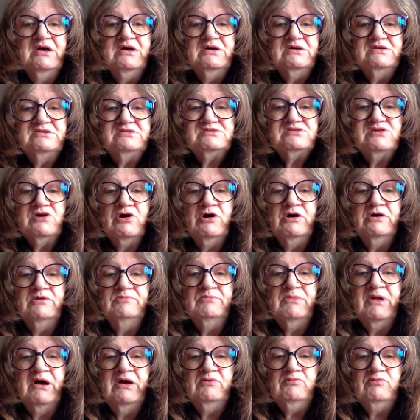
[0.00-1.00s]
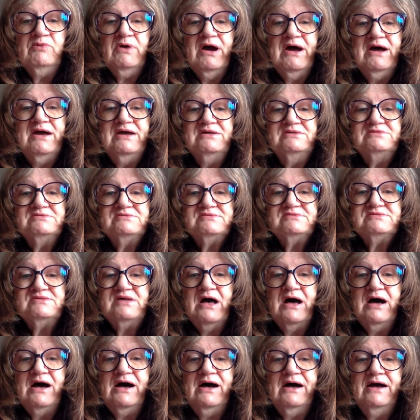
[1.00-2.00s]
It's on my right
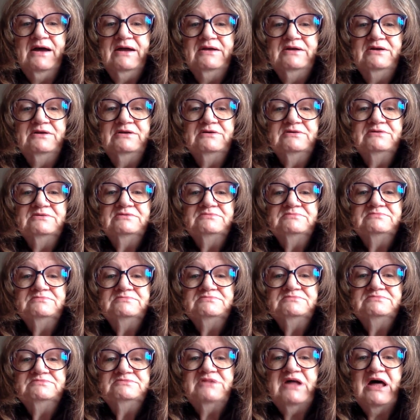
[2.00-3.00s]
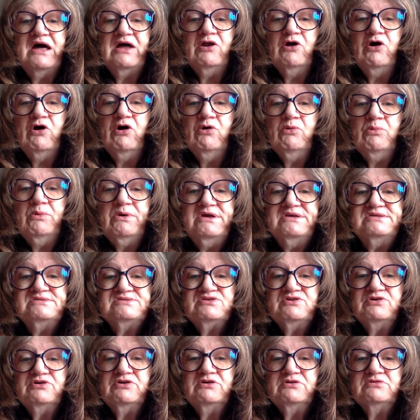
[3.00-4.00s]
side that
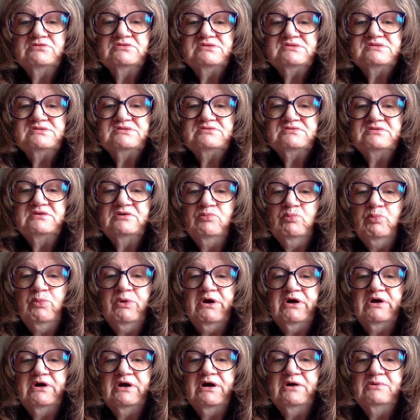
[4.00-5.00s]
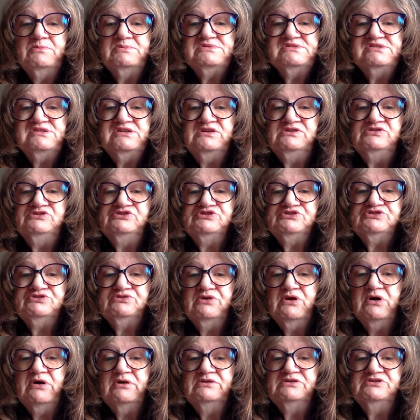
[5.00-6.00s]
always hurts and where I was injured
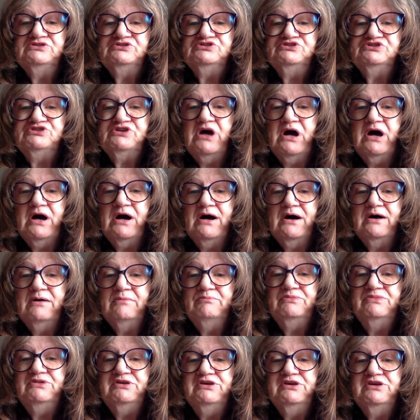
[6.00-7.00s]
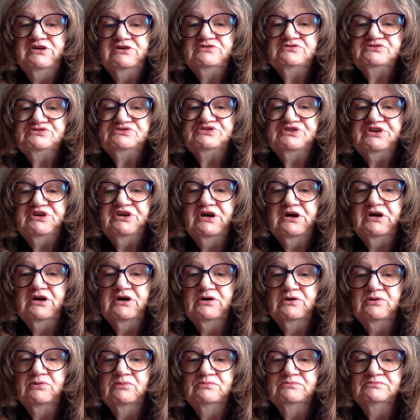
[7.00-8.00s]
on the job years
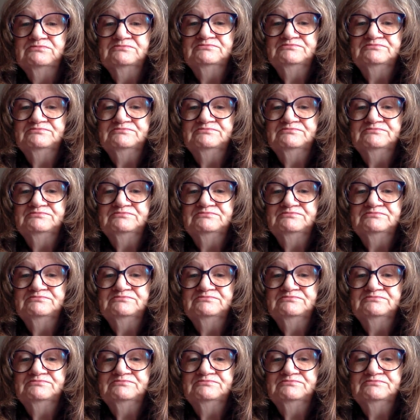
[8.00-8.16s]
ago